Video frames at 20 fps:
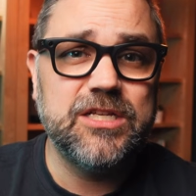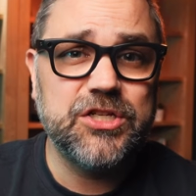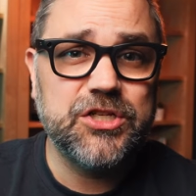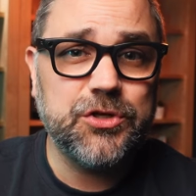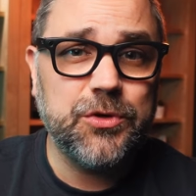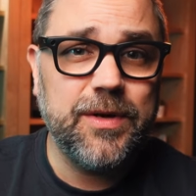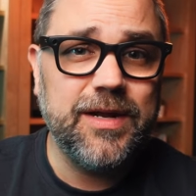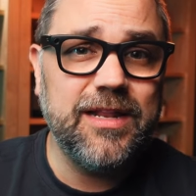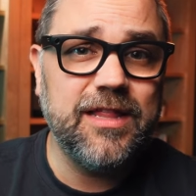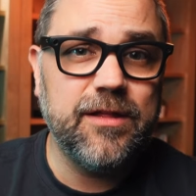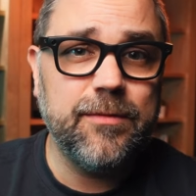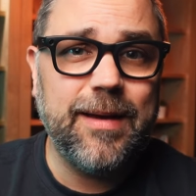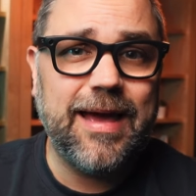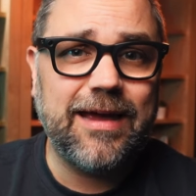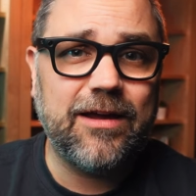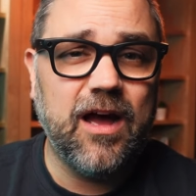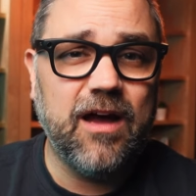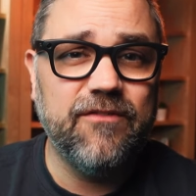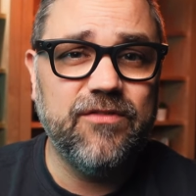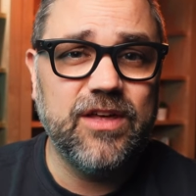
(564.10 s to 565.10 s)
screen on the
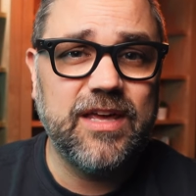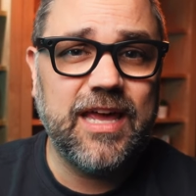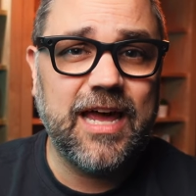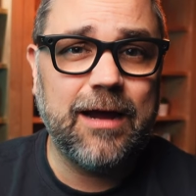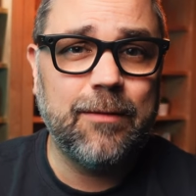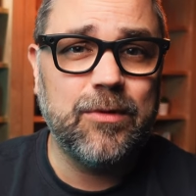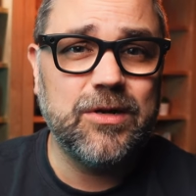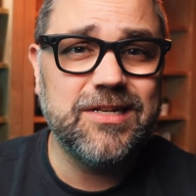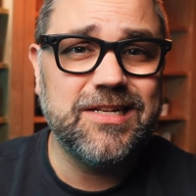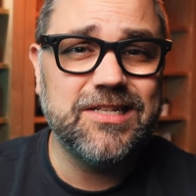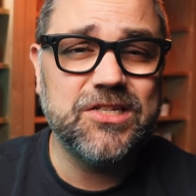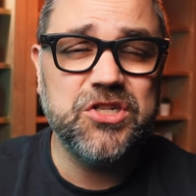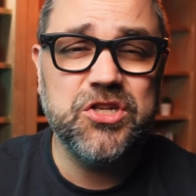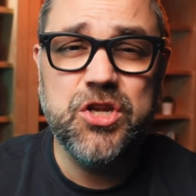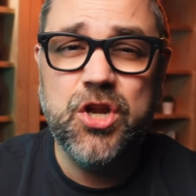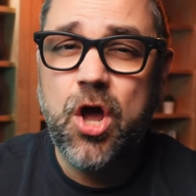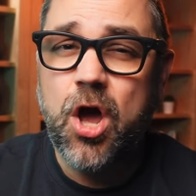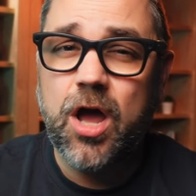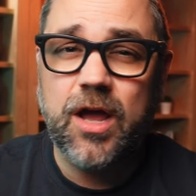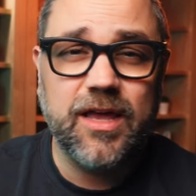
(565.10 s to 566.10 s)
back of the camera does
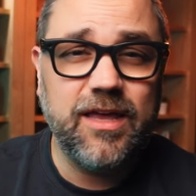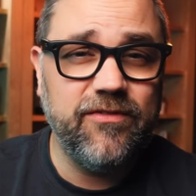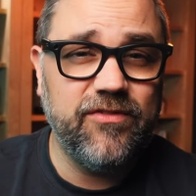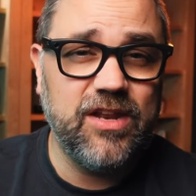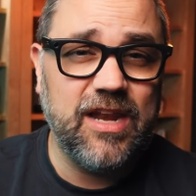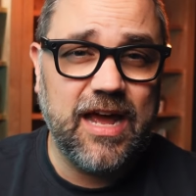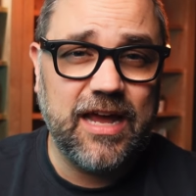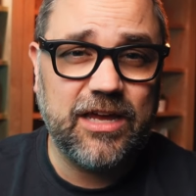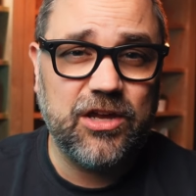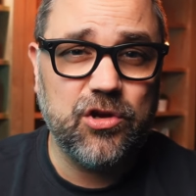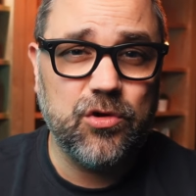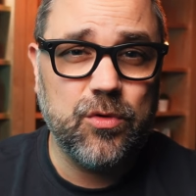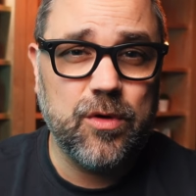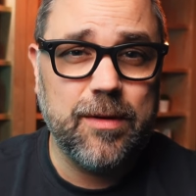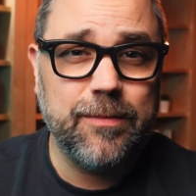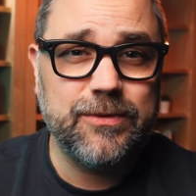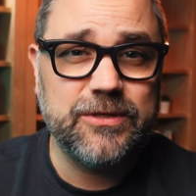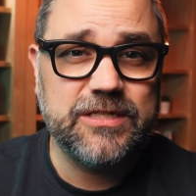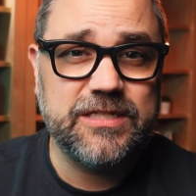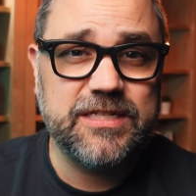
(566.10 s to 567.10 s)
not give an accurate
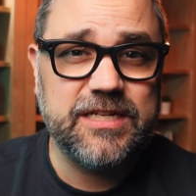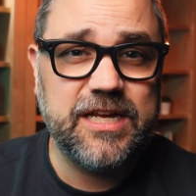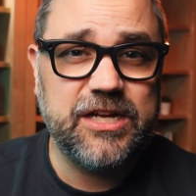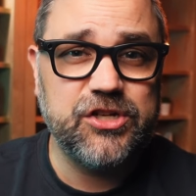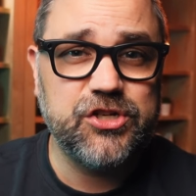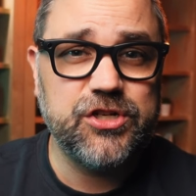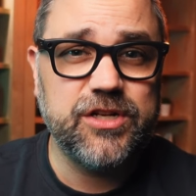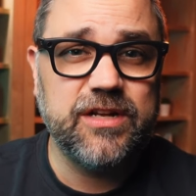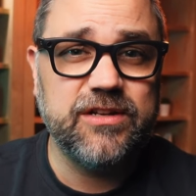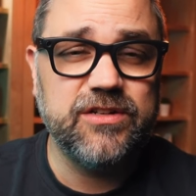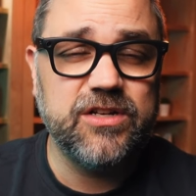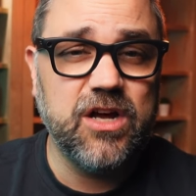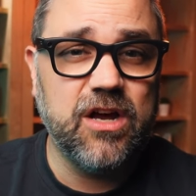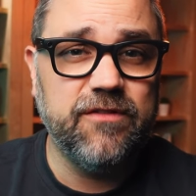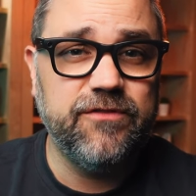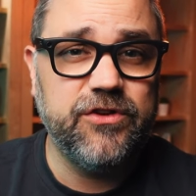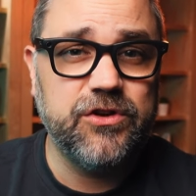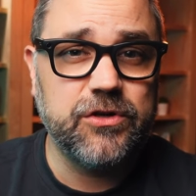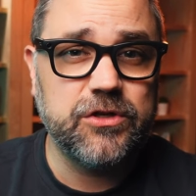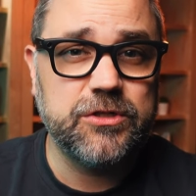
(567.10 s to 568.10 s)
representation
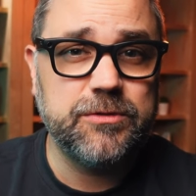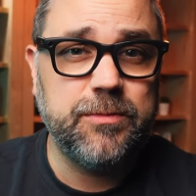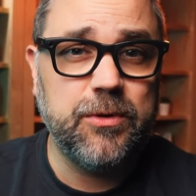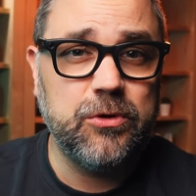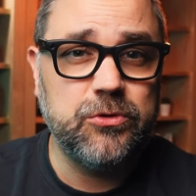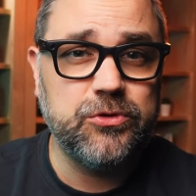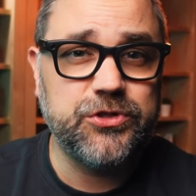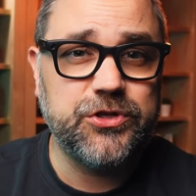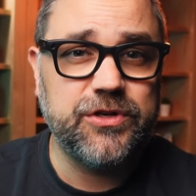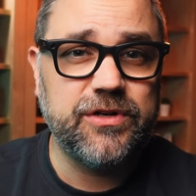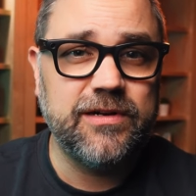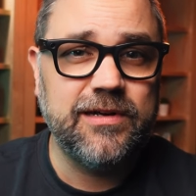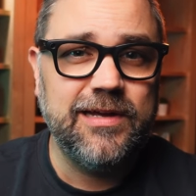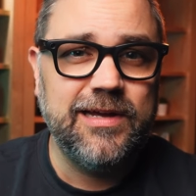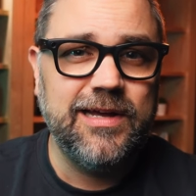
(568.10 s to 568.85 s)
of your exposure.